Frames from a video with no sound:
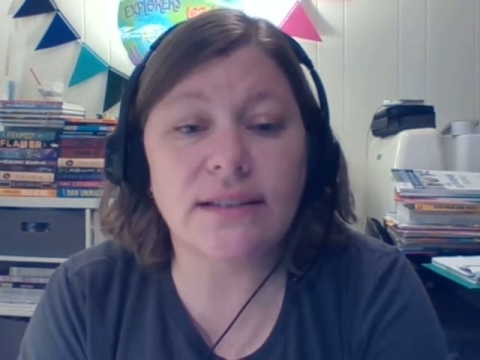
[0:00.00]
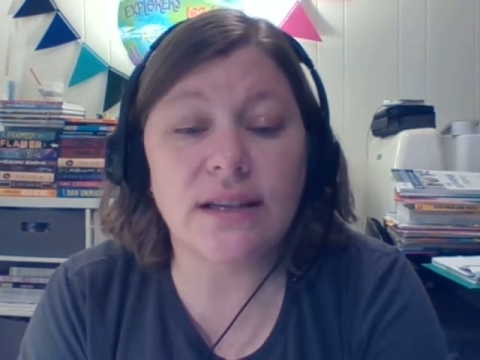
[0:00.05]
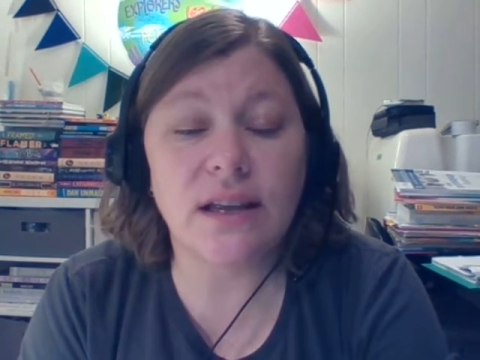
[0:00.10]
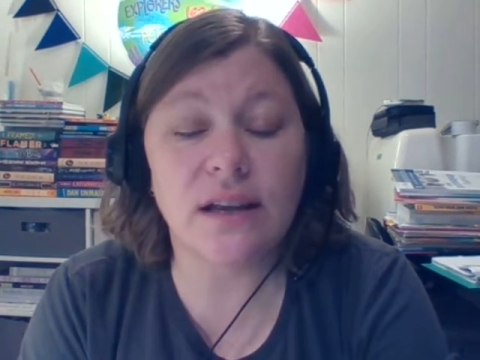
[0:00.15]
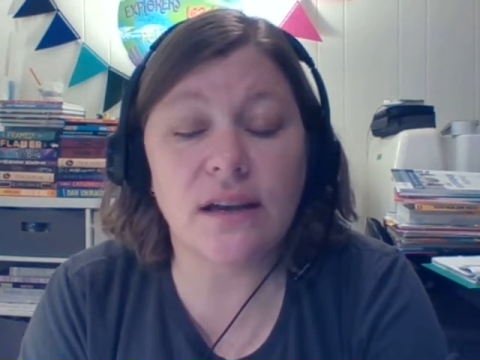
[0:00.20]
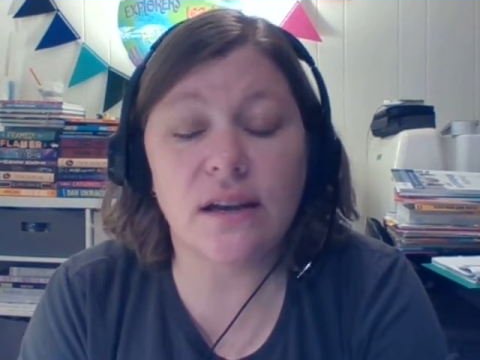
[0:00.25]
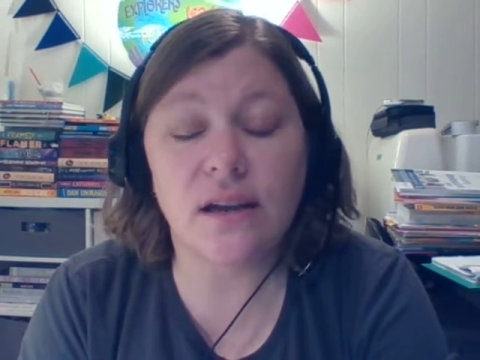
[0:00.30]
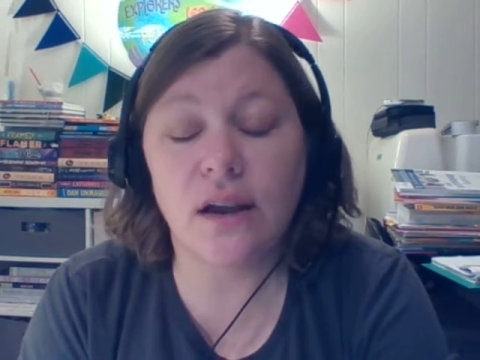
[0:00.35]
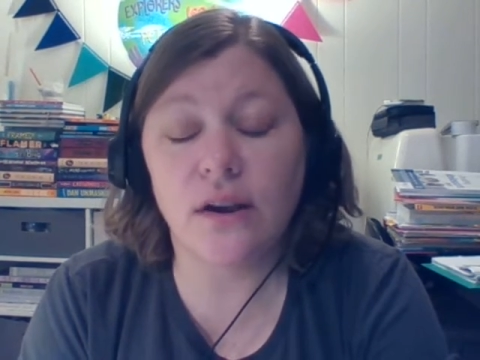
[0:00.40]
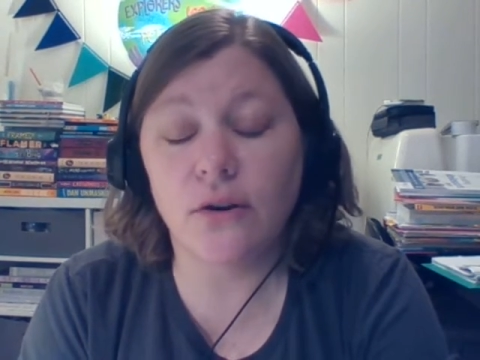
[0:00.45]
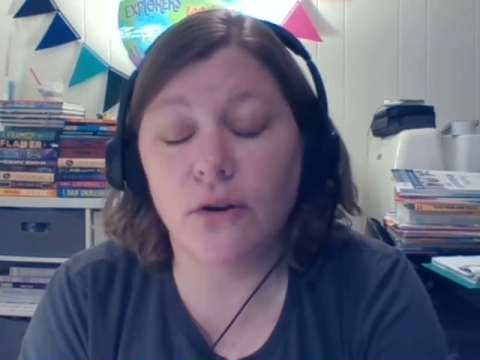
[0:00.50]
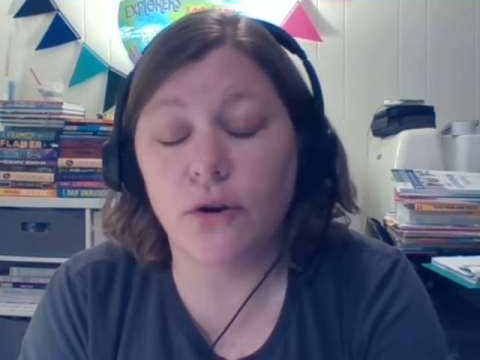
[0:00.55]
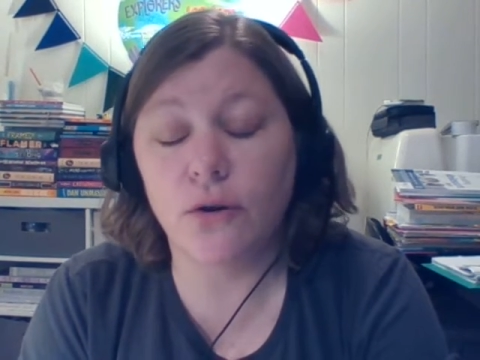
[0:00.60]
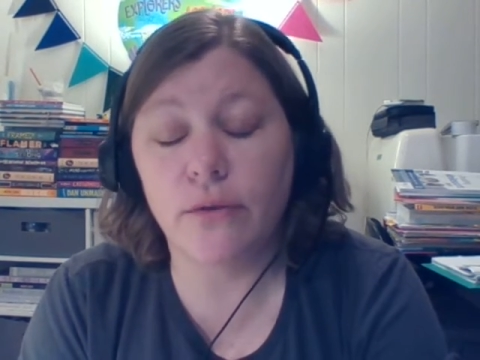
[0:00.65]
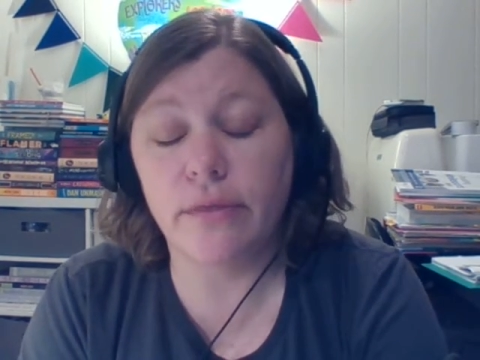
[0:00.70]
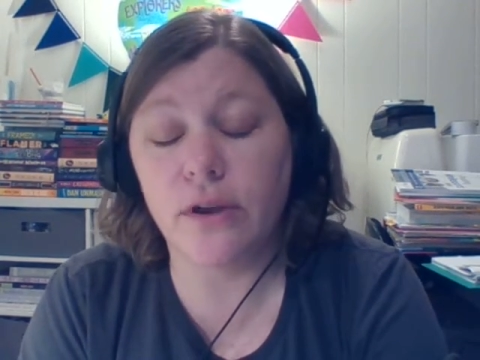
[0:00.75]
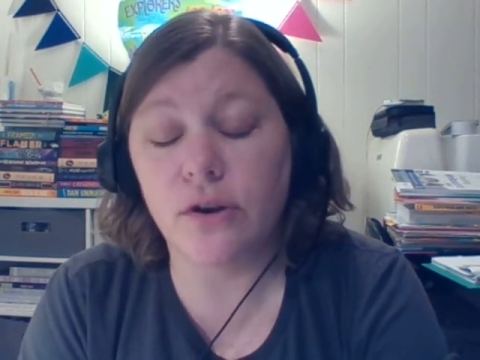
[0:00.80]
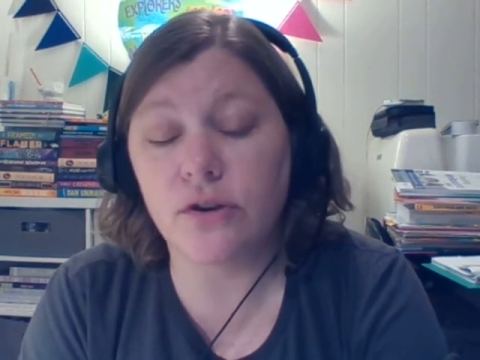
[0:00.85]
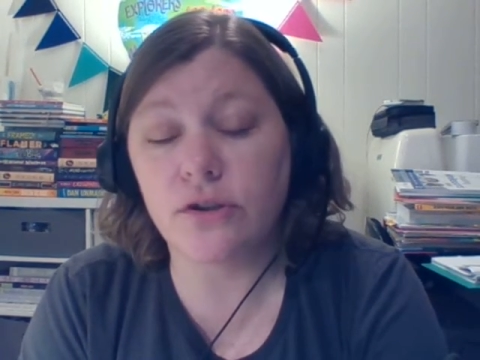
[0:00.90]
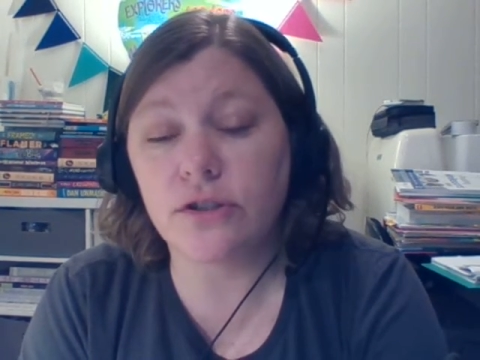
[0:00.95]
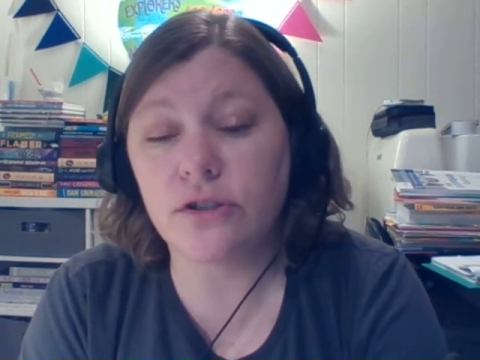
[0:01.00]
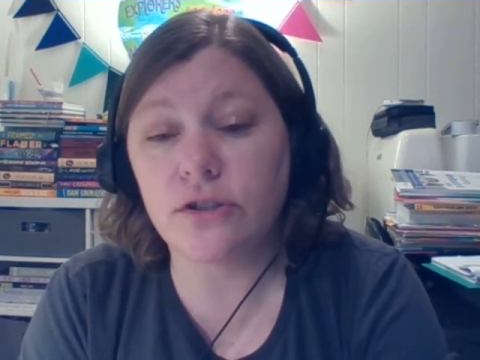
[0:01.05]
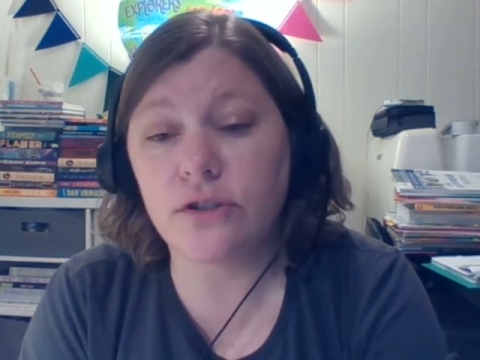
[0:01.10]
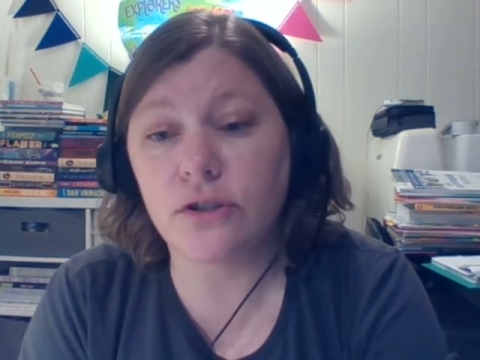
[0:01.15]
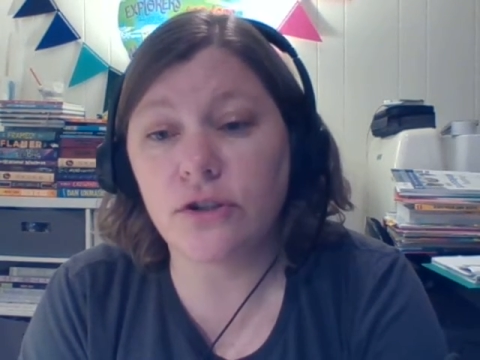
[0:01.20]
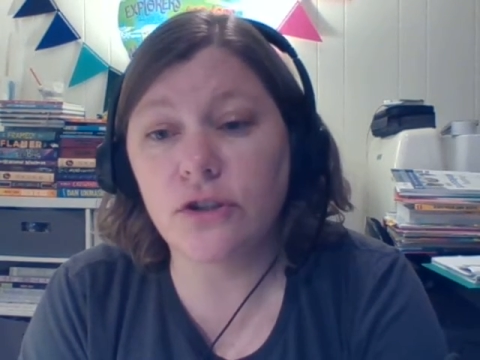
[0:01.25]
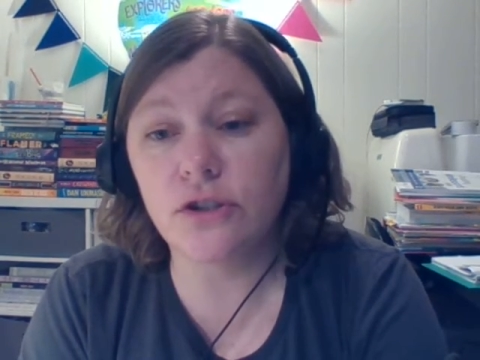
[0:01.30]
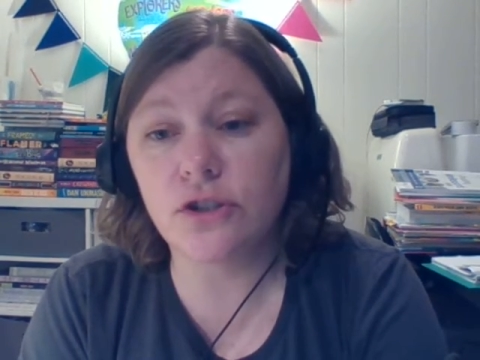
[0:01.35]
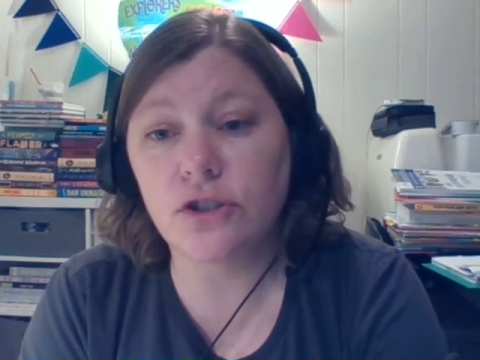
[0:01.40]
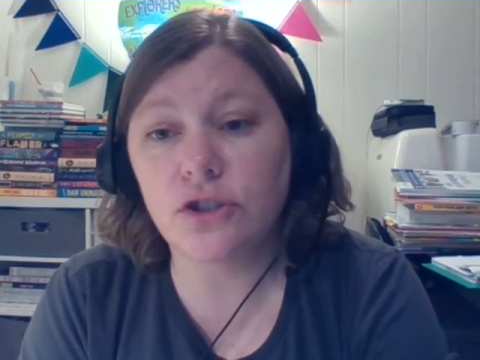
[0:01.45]
to narrow their
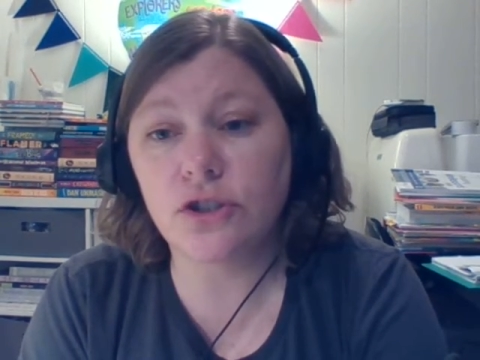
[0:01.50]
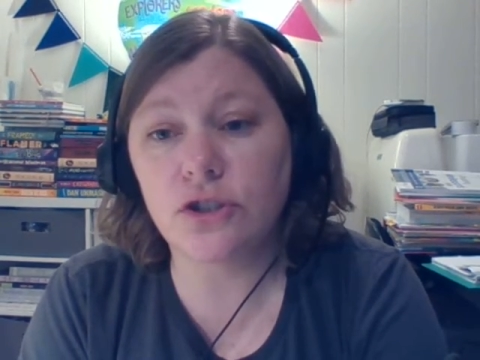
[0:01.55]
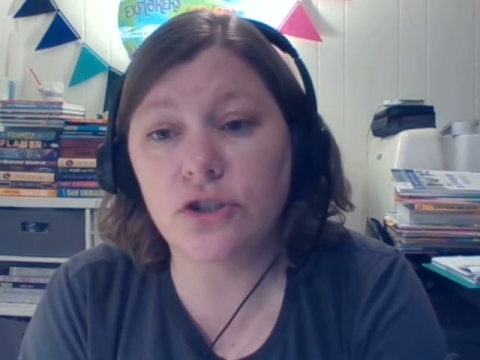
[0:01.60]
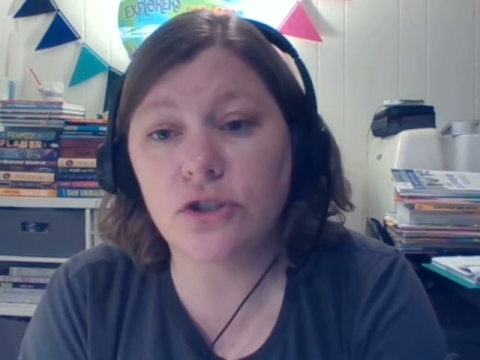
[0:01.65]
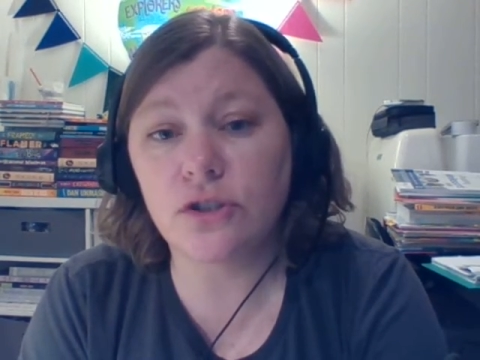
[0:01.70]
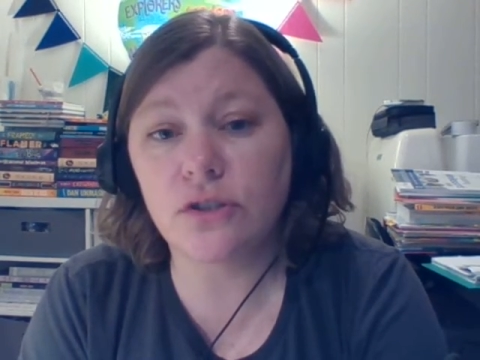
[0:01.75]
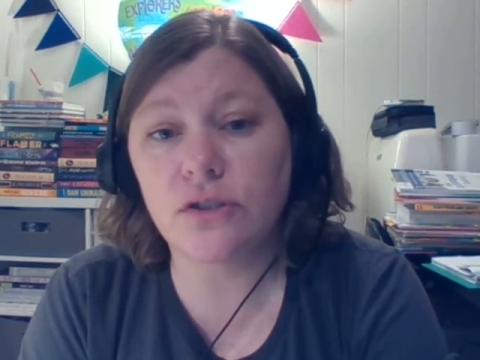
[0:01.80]
search.